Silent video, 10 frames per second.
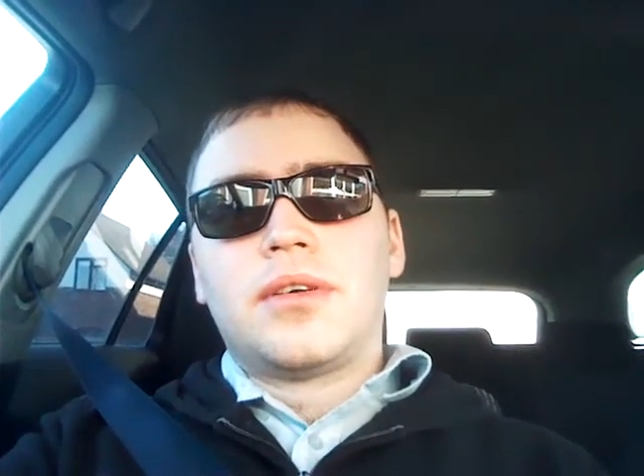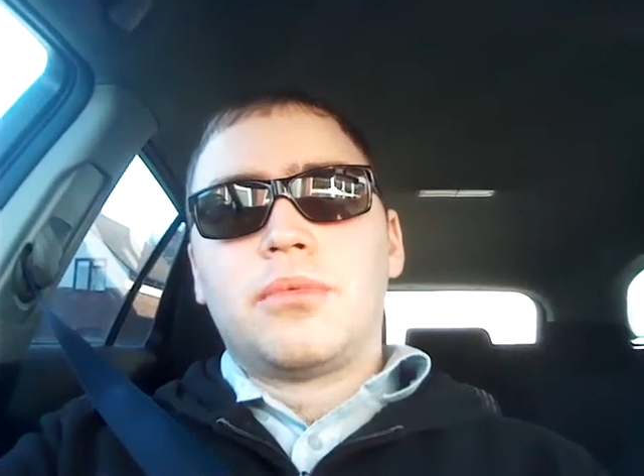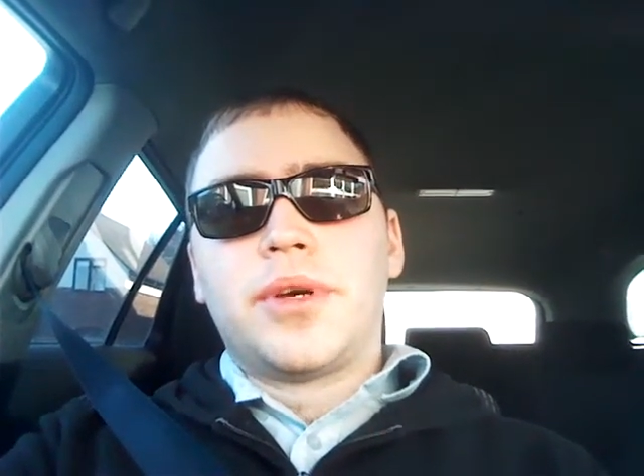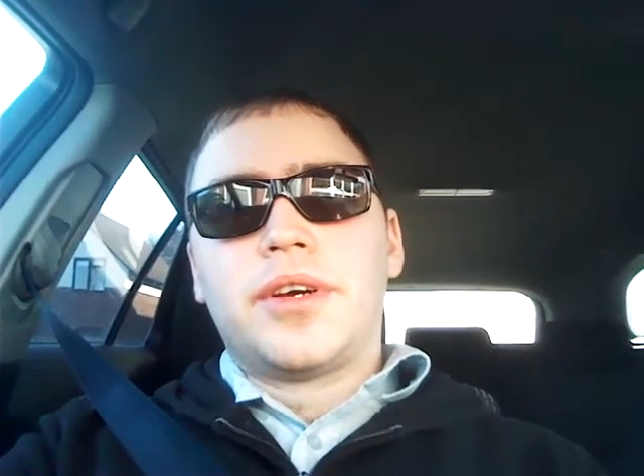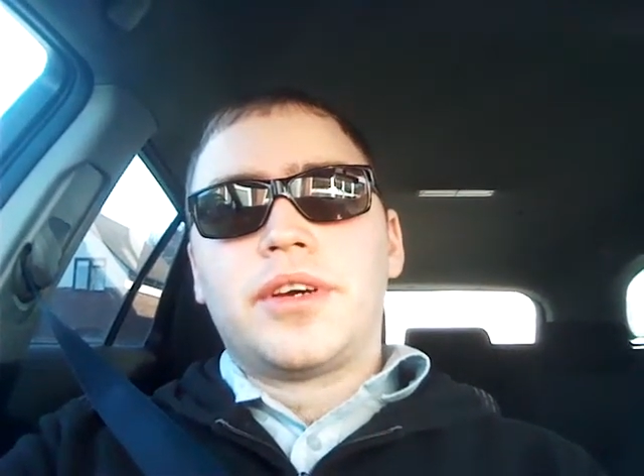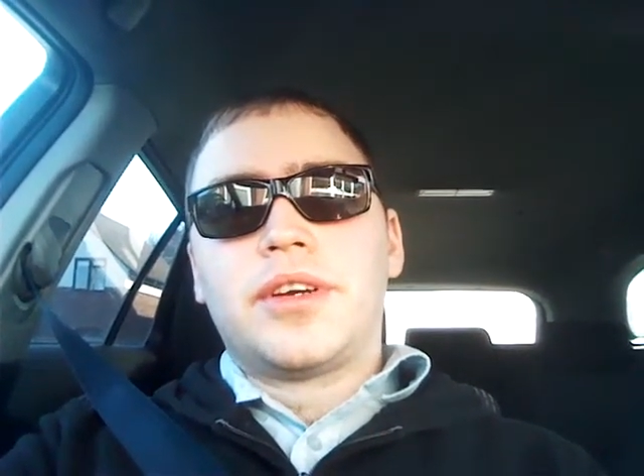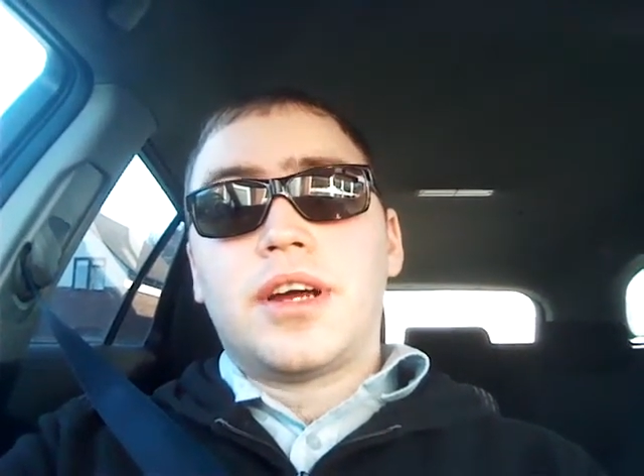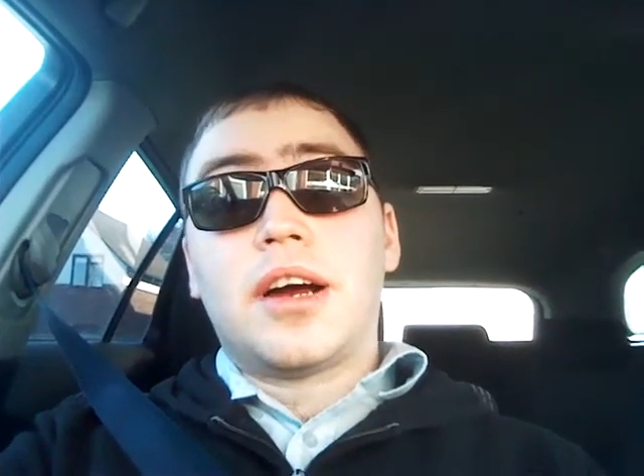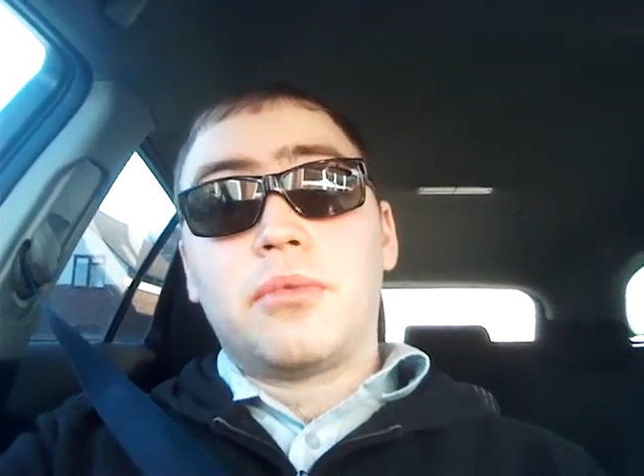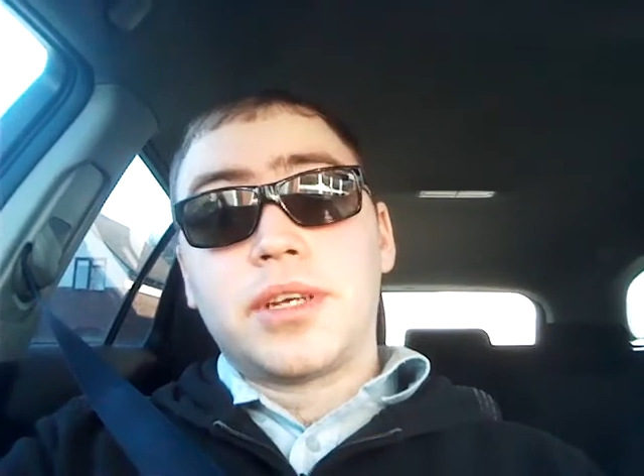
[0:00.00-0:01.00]
Where
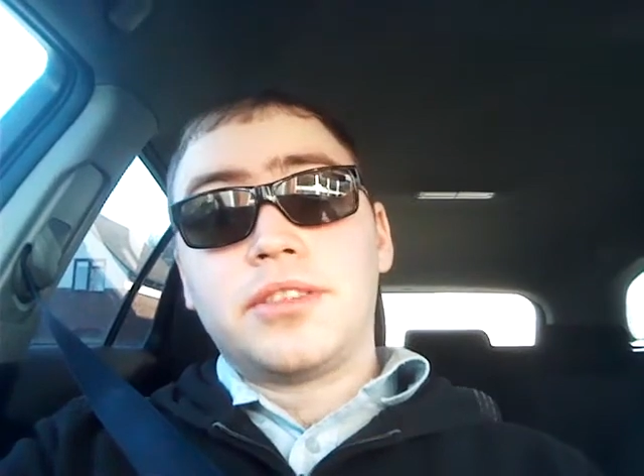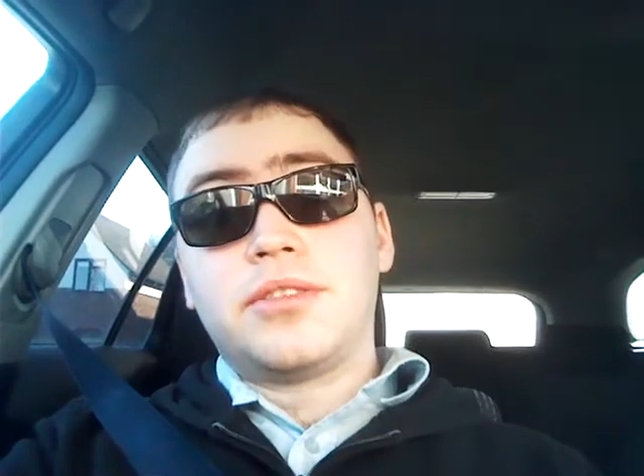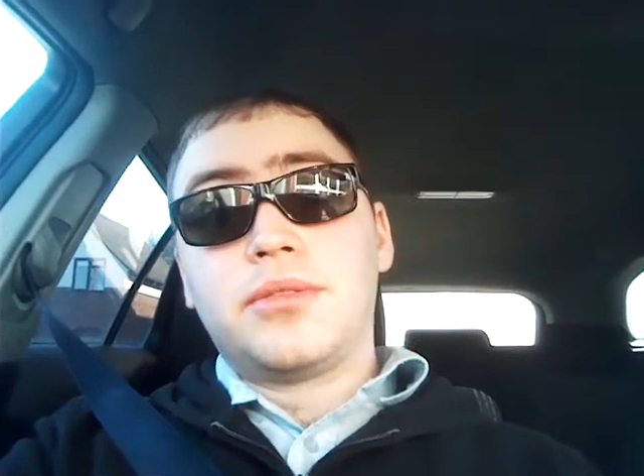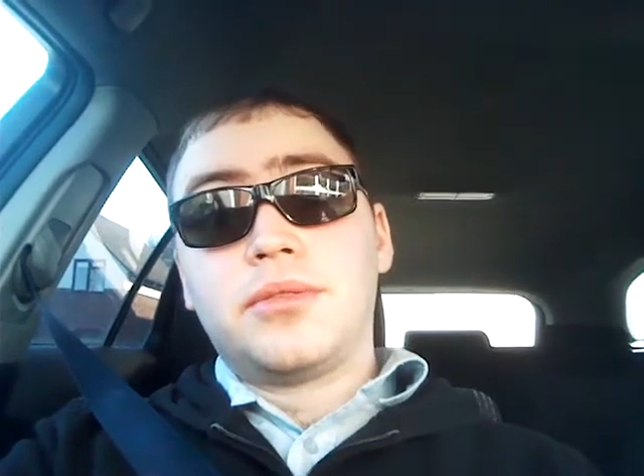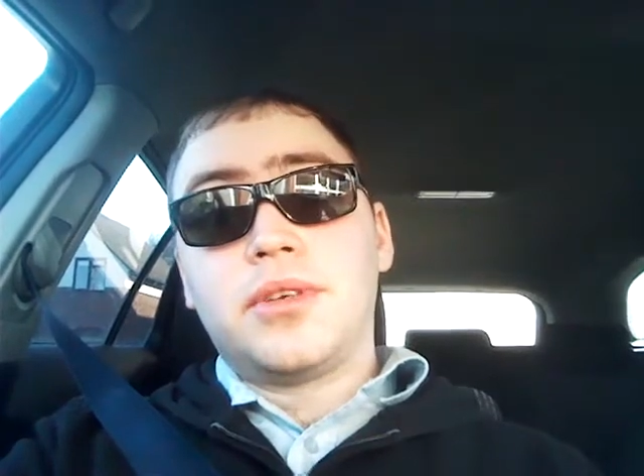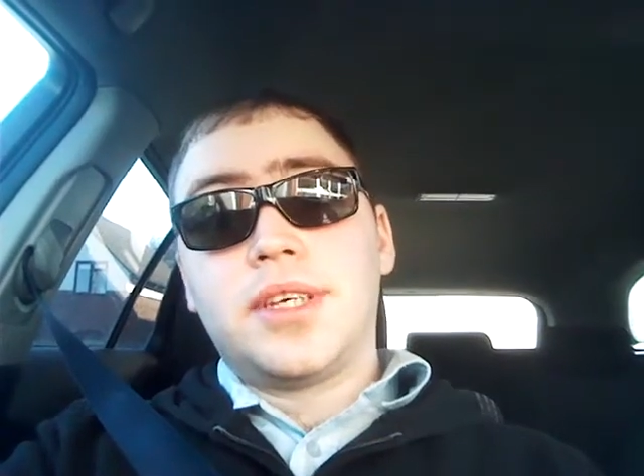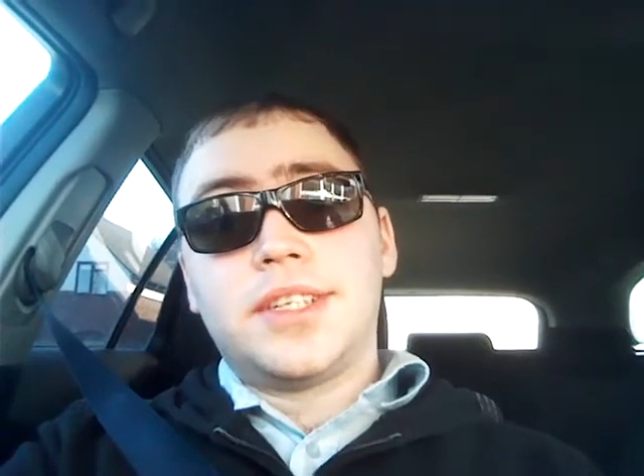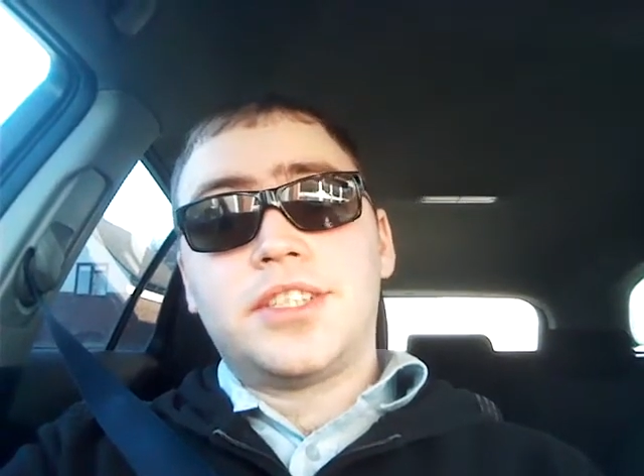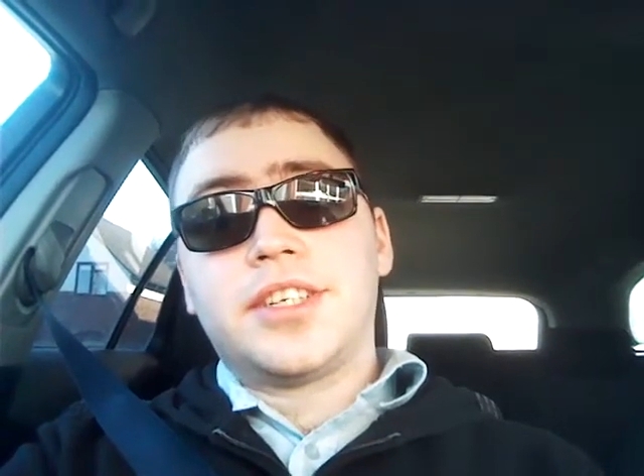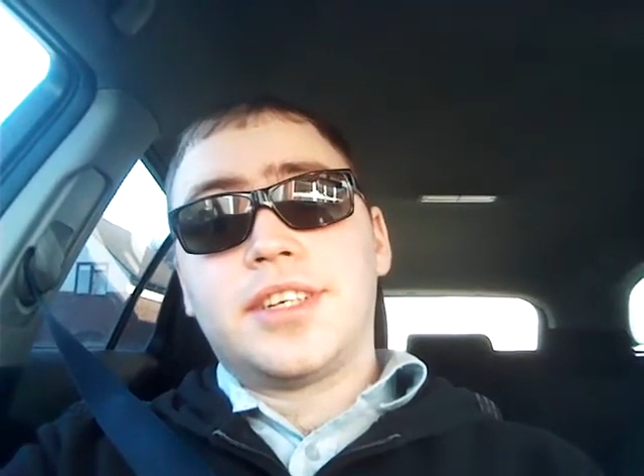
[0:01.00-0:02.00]
I went to
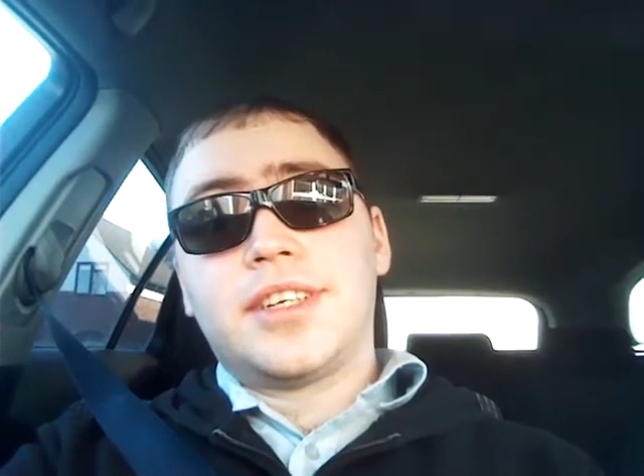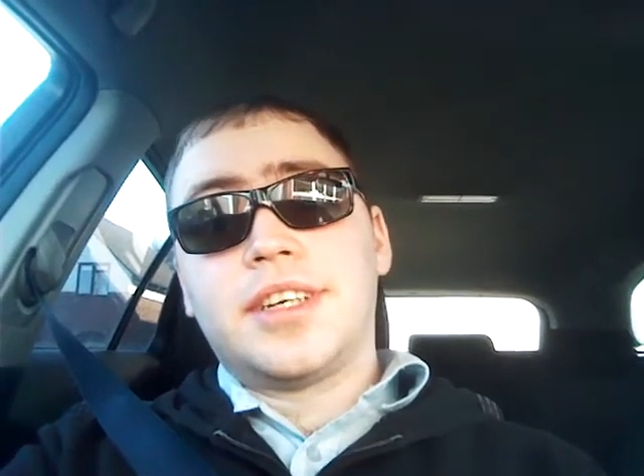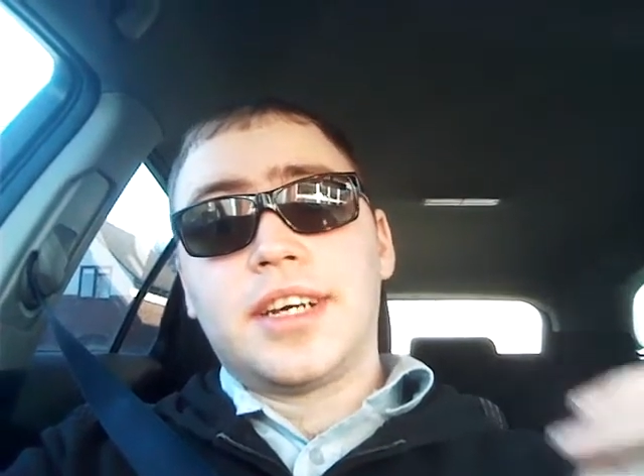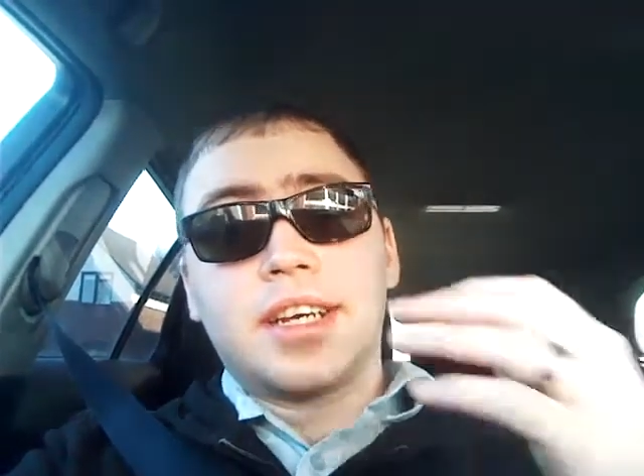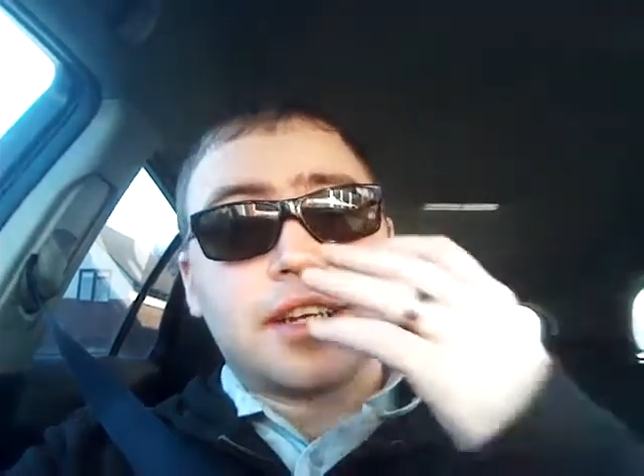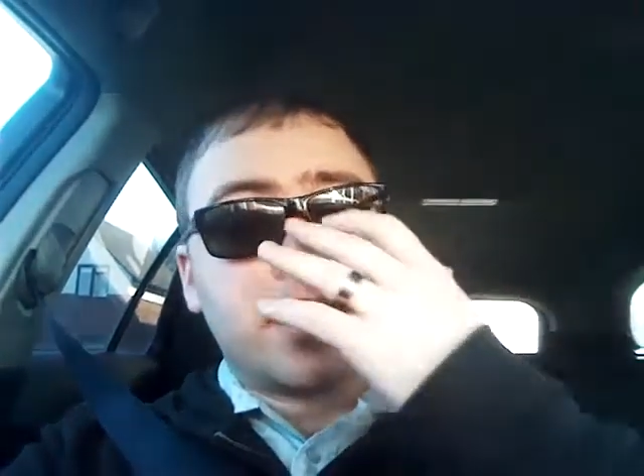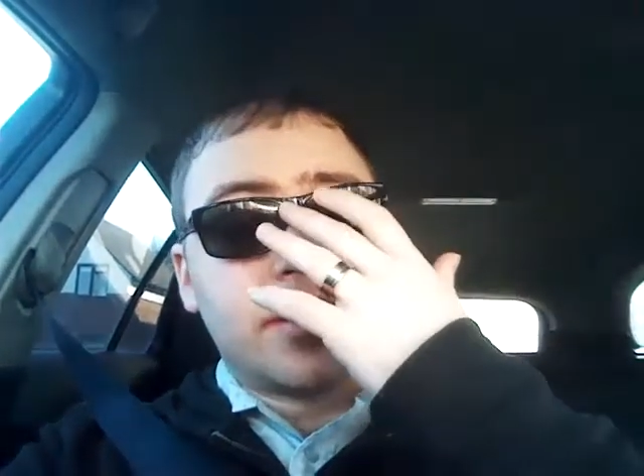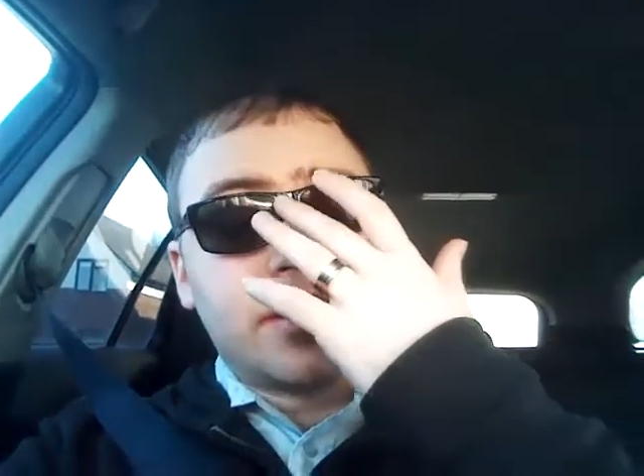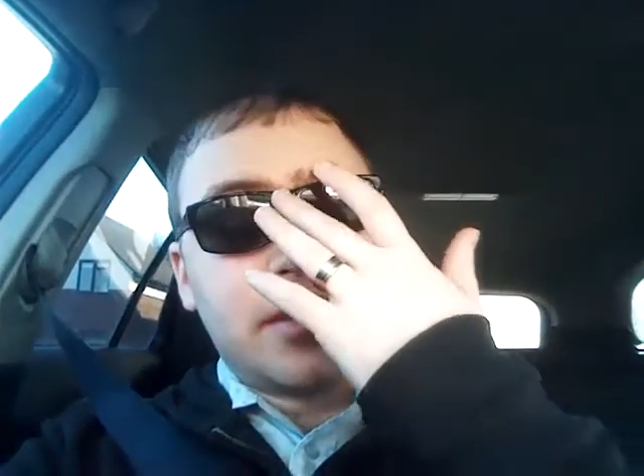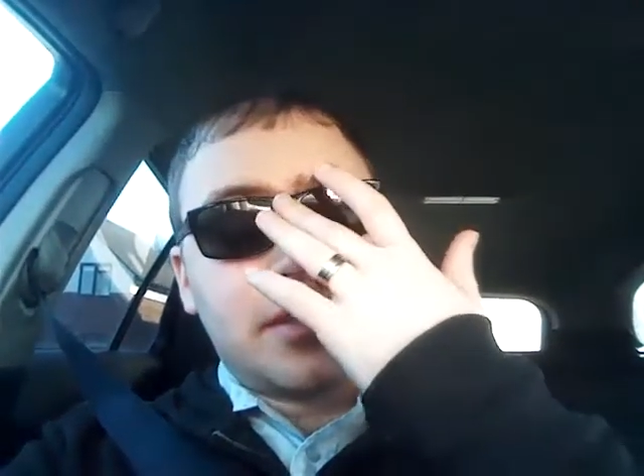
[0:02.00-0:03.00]
Asia
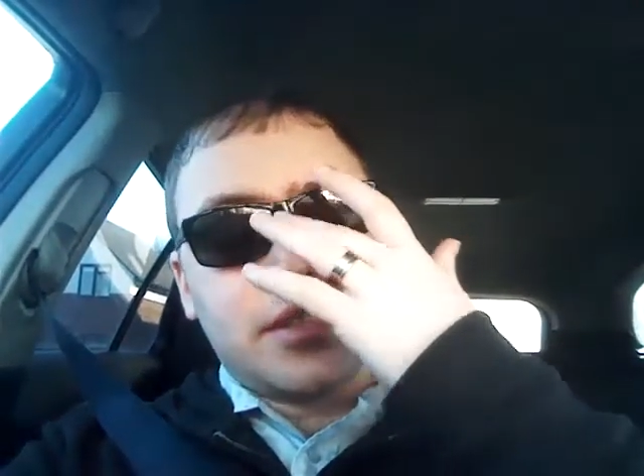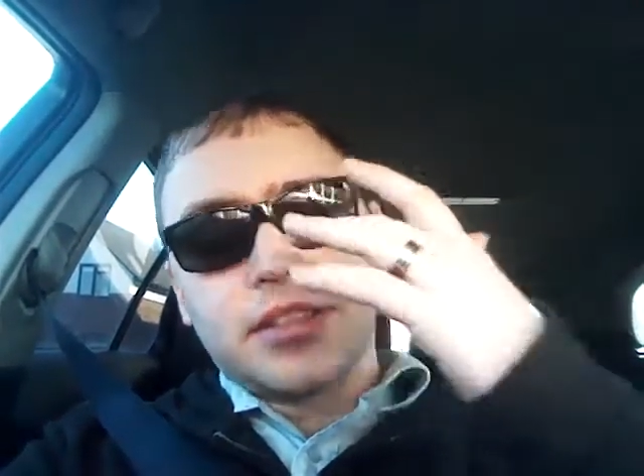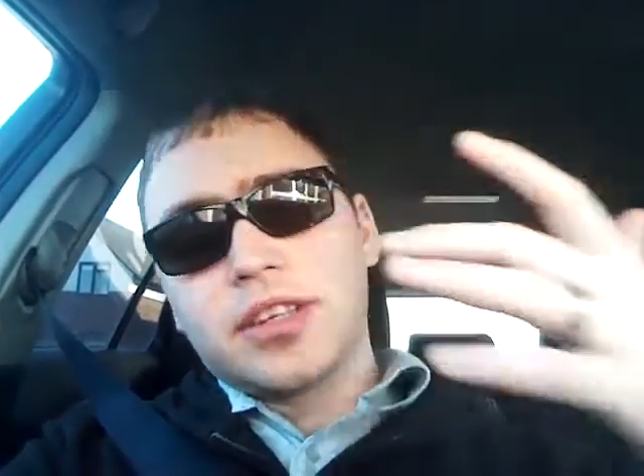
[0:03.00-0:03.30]
and